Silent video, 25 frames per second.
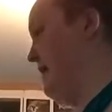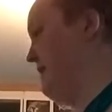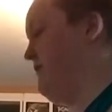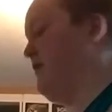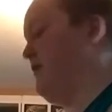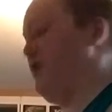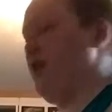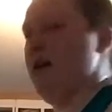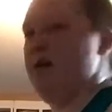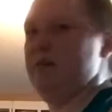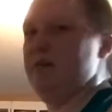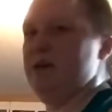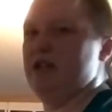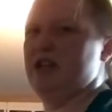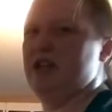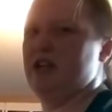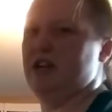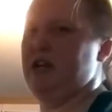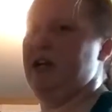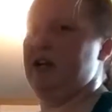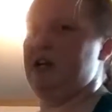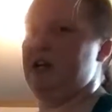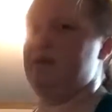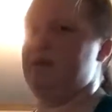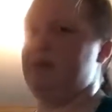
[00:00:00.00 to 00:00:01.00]
very much
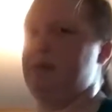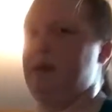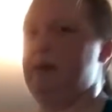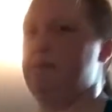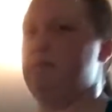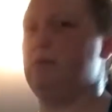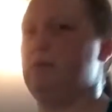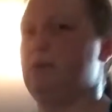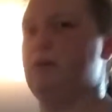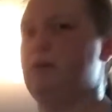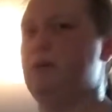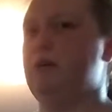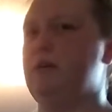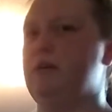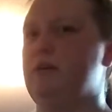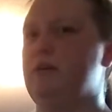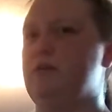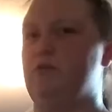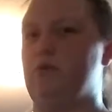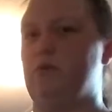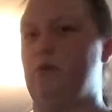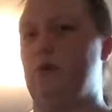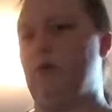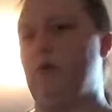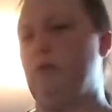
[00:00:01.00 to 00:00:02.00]
against people
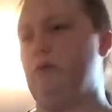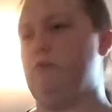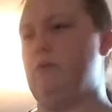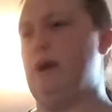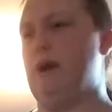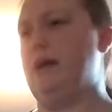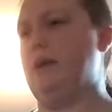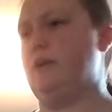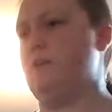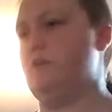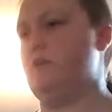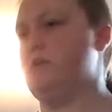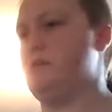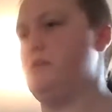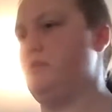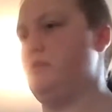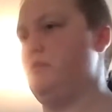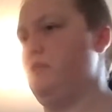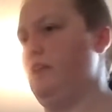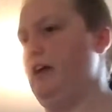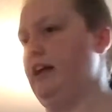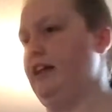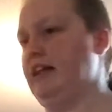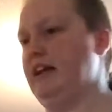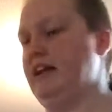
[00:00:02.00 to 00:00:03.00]
or writers who
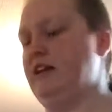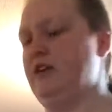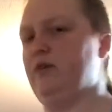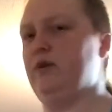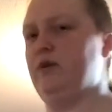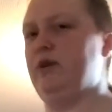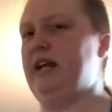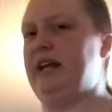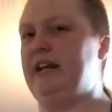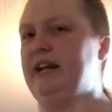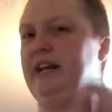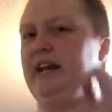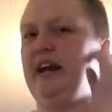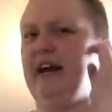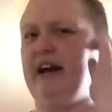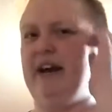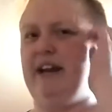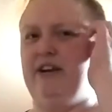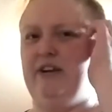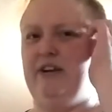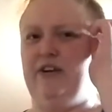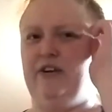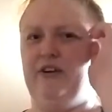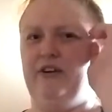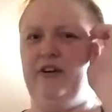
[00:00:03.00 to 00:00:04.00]
think they don't need an
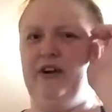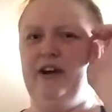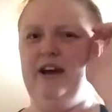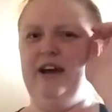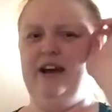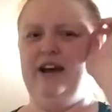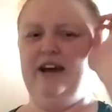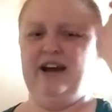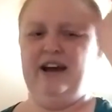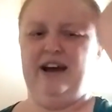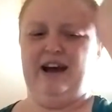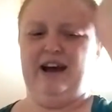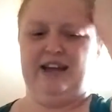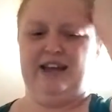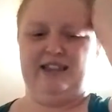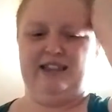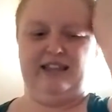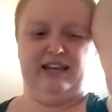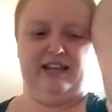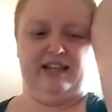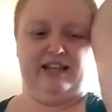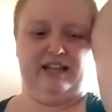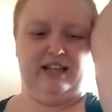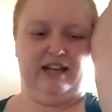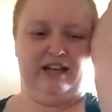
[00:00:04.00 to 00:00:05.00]
editor. I
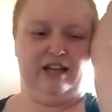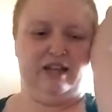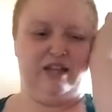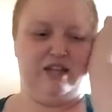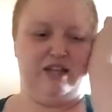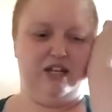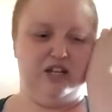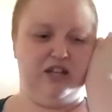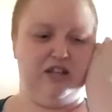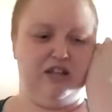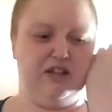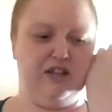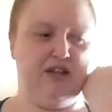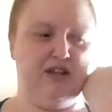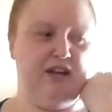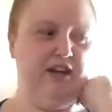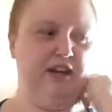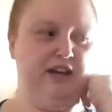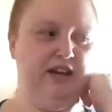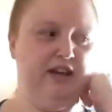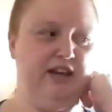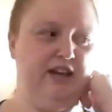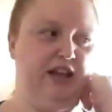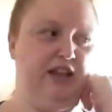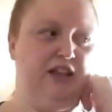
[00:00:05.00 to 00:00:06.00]
think
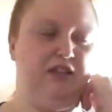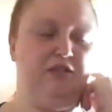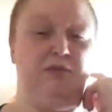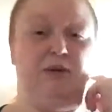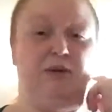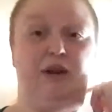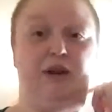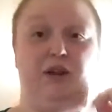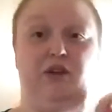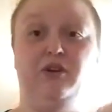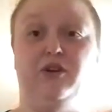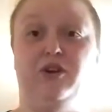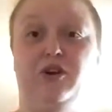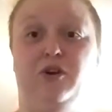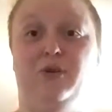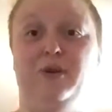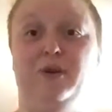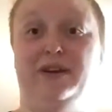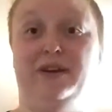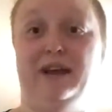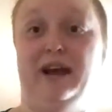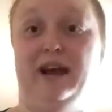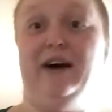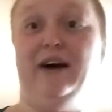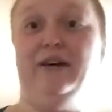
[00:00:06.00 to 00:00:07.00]
that's when you're
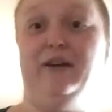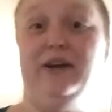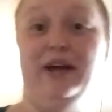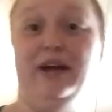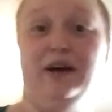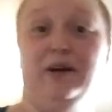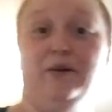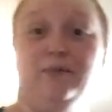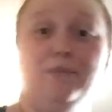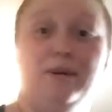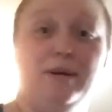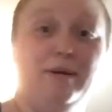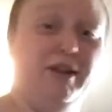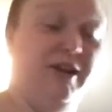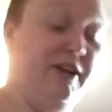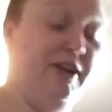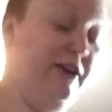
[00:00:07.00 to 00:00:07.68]
going downhill, my